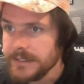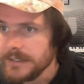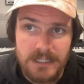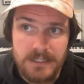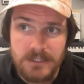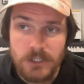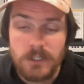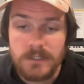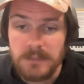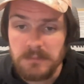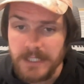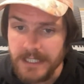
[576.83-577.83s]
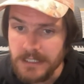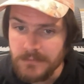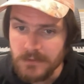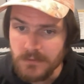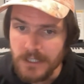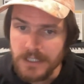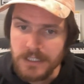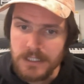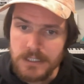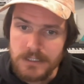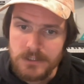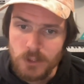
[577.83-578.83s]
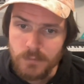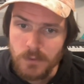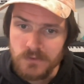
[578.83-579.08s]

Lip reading: I currently plan to be running in the Topo